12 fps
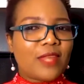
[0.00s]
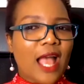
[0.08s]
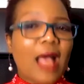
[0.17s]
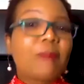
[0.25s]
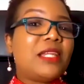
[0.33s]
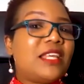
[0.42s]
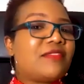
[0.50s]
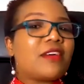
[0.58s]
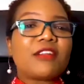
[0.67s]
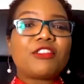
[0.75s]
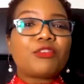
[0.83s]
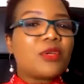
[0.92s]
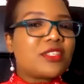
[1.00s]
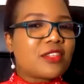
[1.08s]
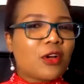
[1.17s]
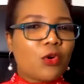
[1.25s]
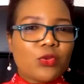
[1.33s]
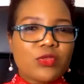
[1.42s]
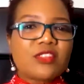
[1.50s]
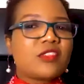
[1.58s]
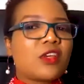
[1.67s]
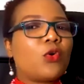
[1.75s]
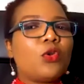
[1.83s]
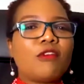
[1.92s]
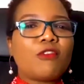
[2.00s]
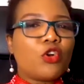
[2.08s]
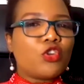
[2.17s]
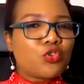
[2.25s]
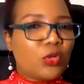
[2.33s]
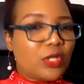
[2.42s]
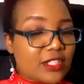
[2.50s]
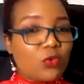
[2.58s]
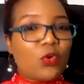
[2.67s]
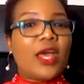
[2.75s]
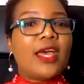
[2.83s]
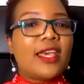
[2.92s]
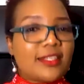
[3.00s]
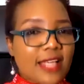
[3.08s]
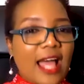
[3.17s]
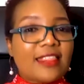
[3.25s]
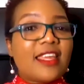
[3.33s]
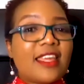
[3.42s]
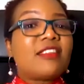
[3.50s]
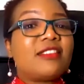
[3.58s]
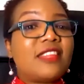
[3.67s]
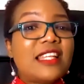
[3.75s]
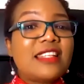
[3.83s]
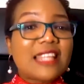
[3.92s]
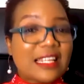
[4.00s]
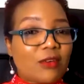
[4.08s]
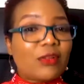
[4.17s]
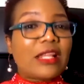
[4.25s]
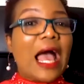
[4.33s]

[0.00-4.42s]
I believe there are 3 circles. The circle of control they're the things that are